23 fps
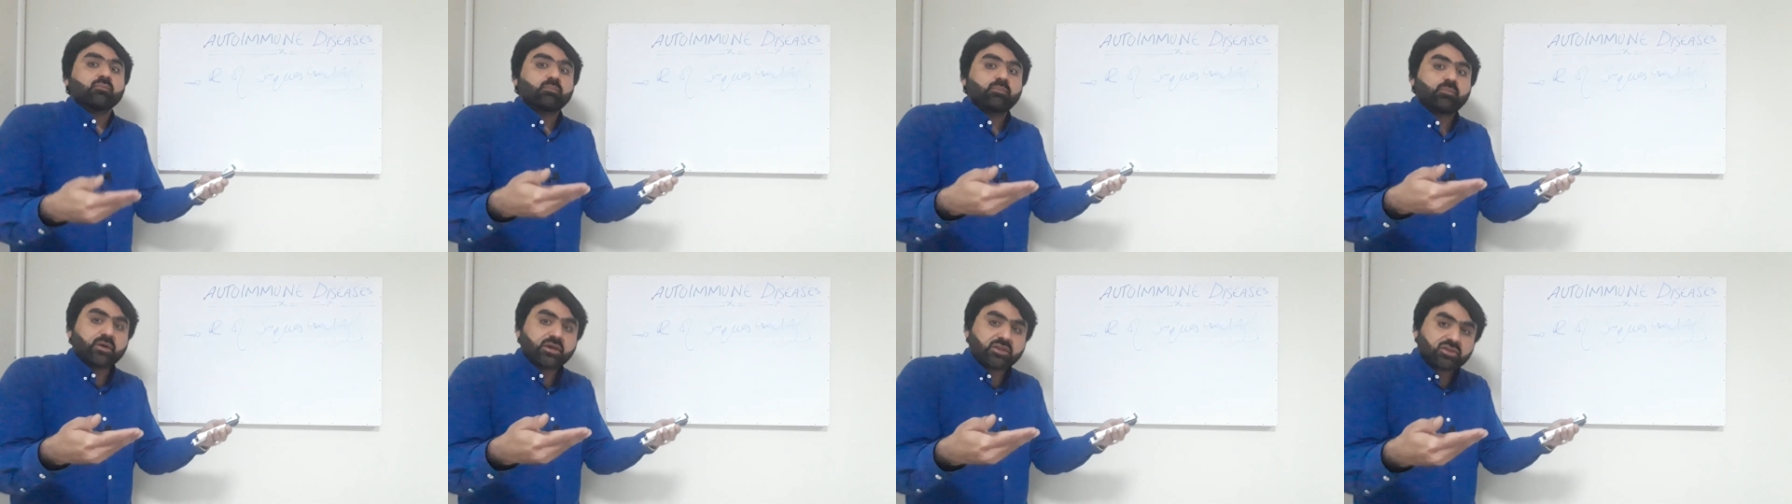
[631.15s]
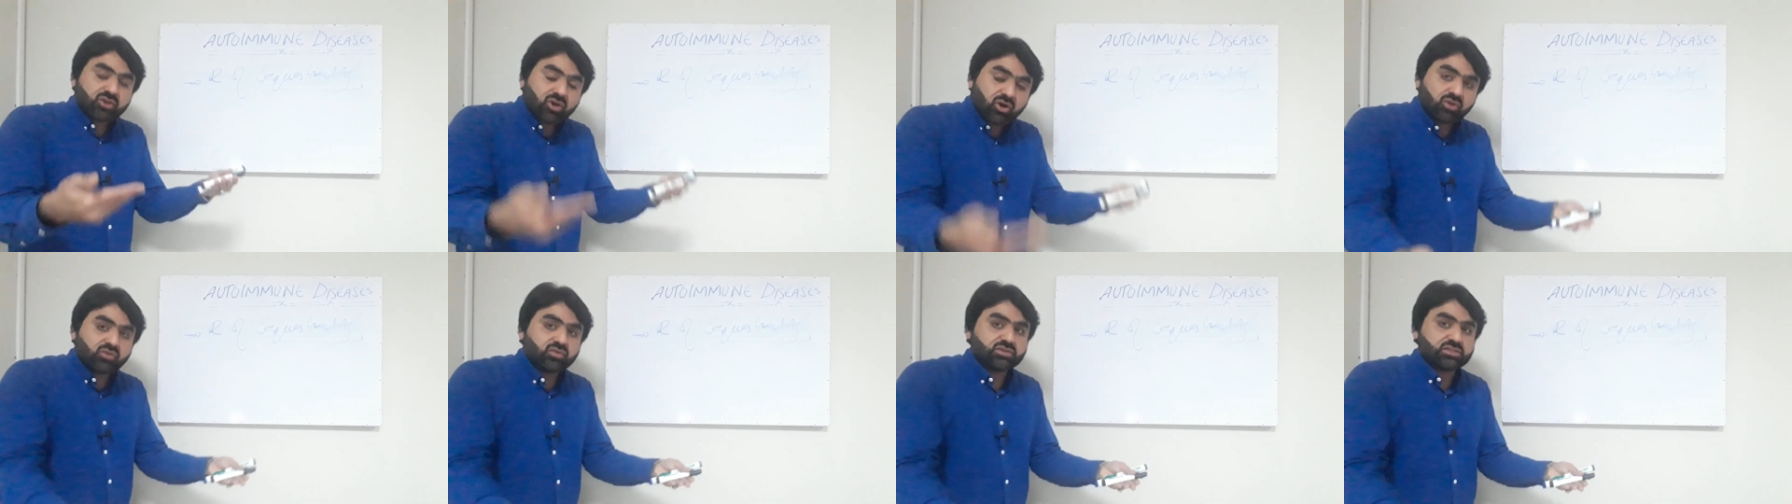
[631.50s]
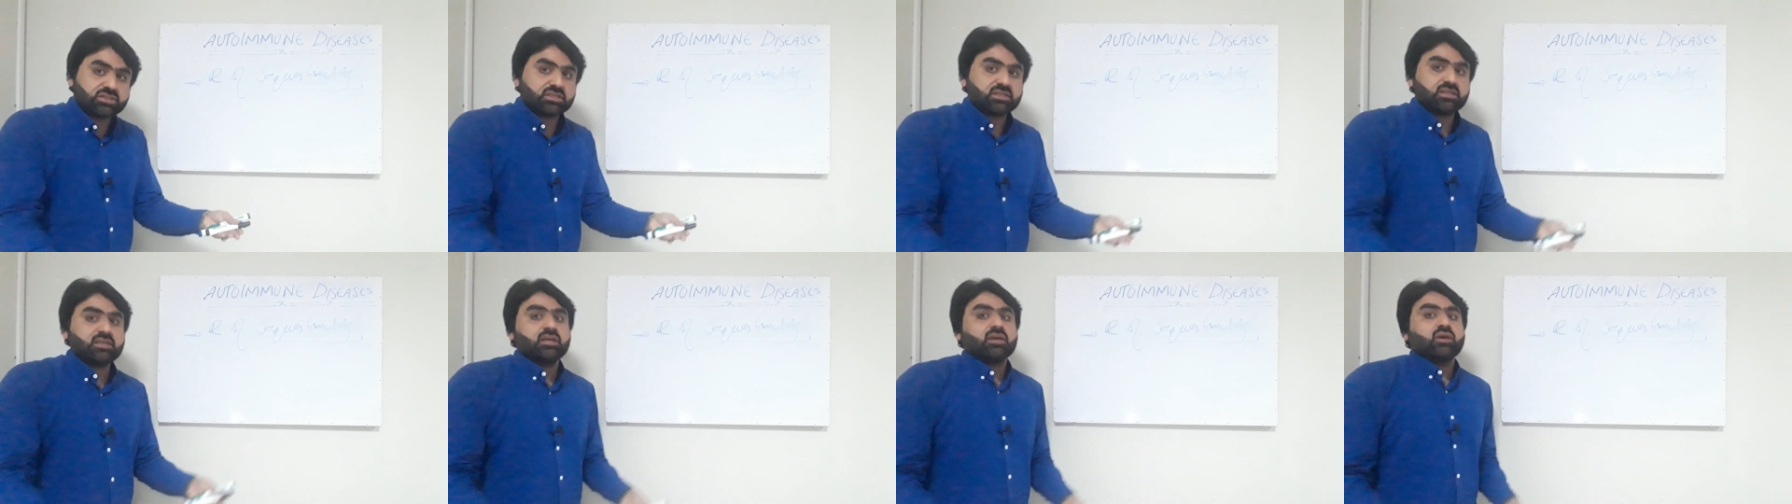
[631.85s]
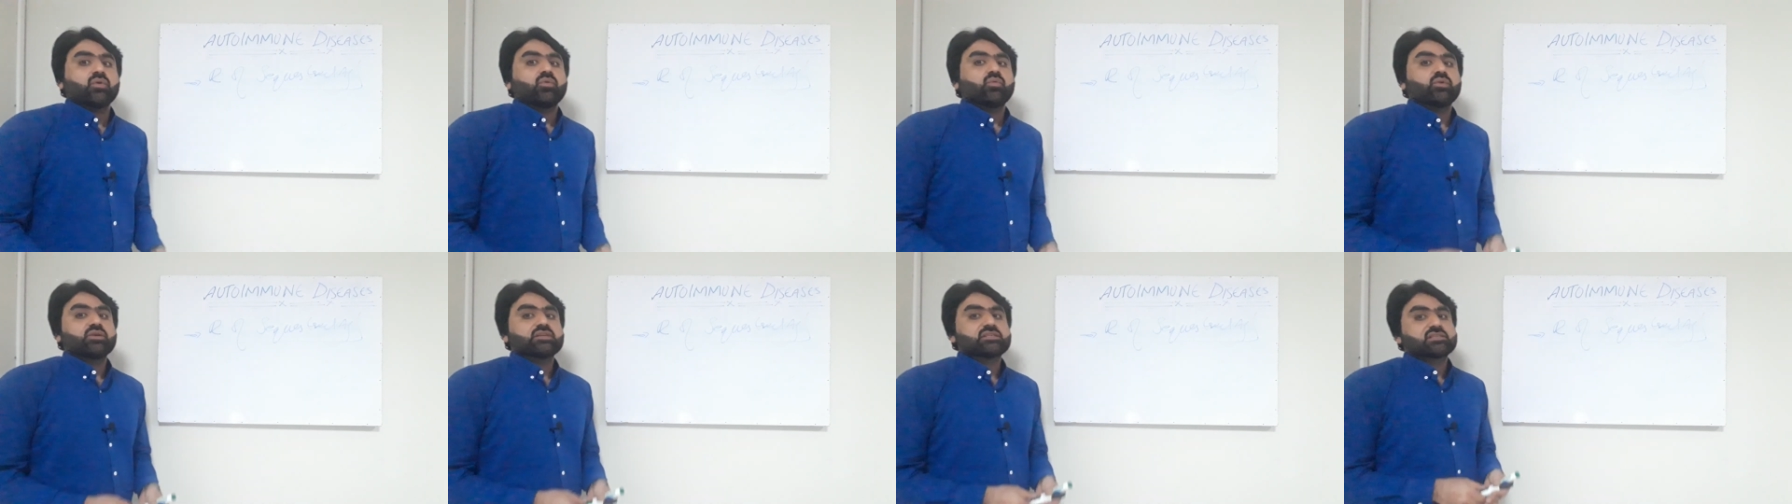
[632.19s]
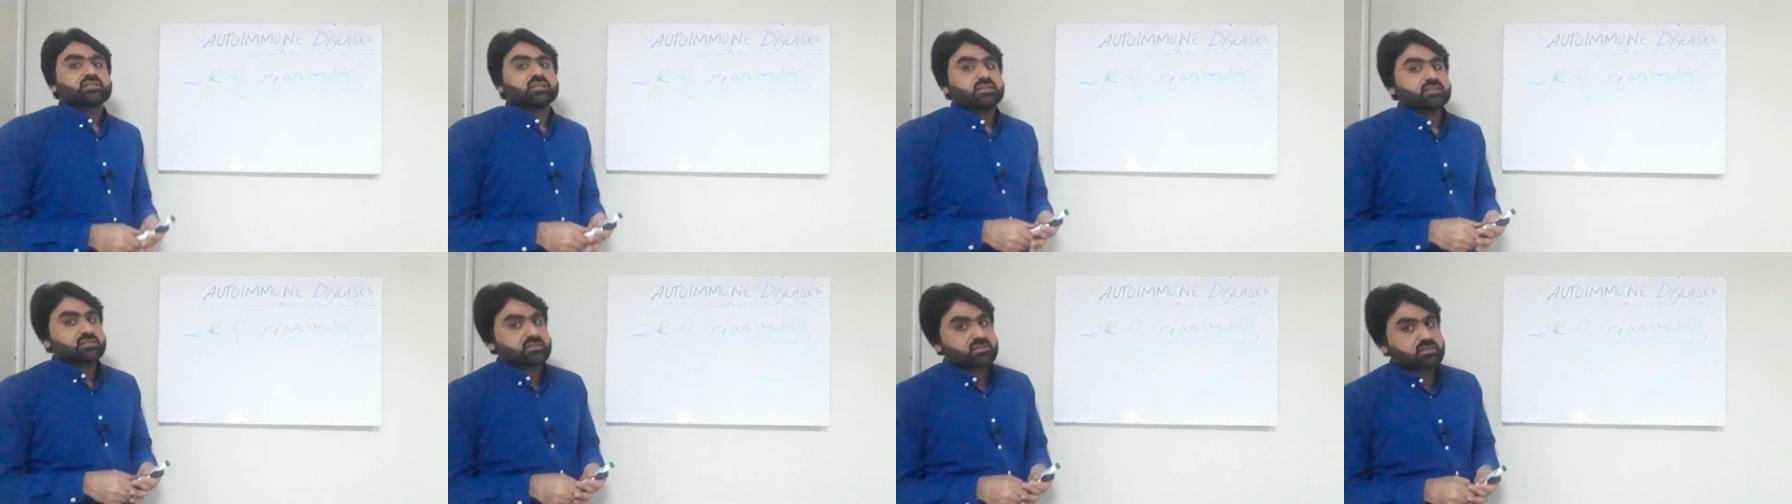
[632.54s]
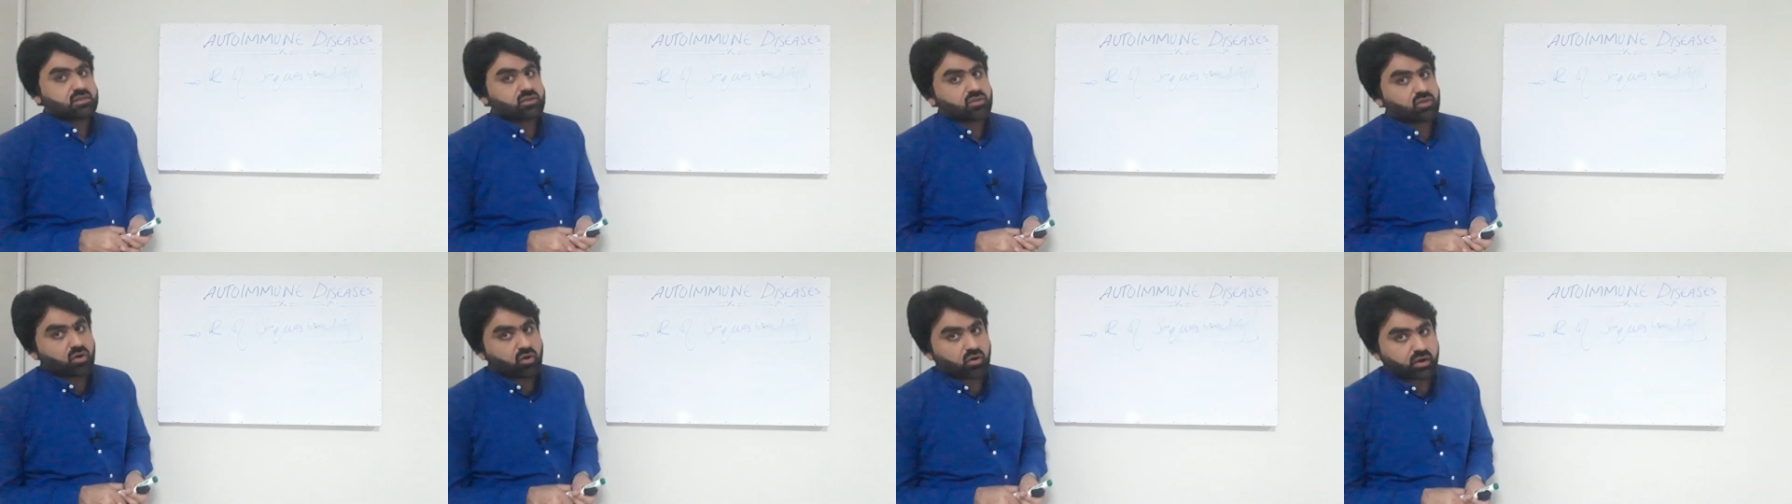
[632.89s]
pathology, which is
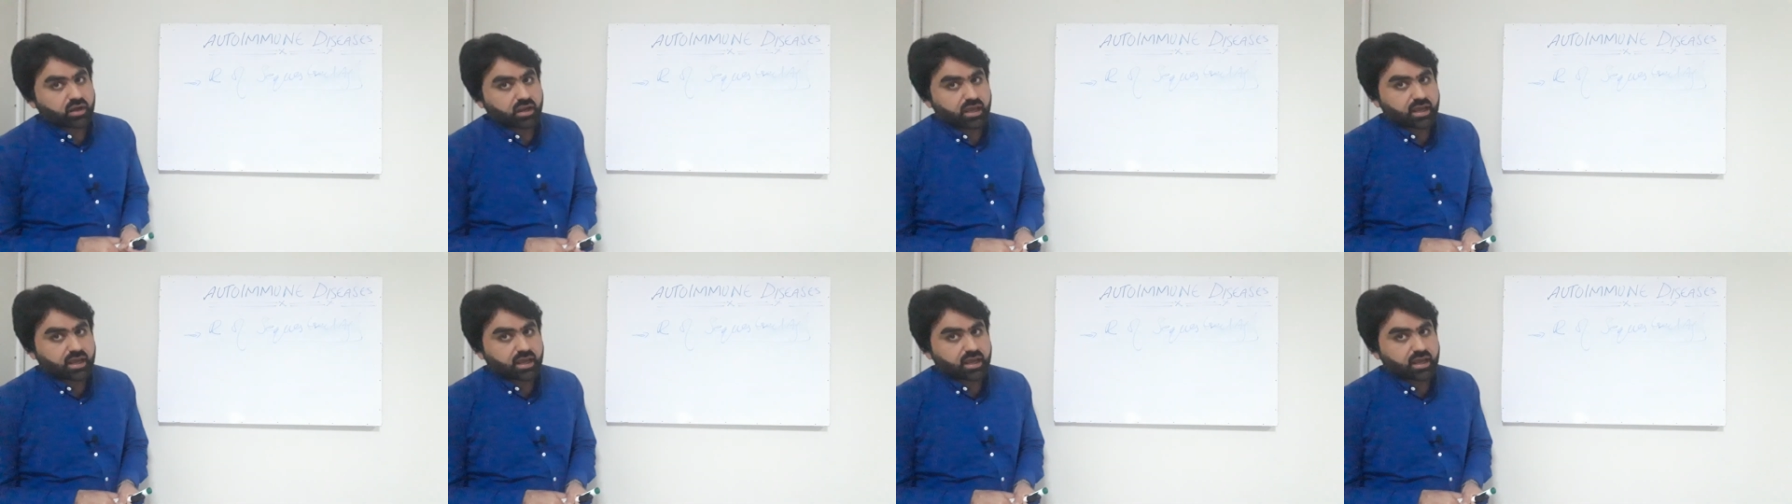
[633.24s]
known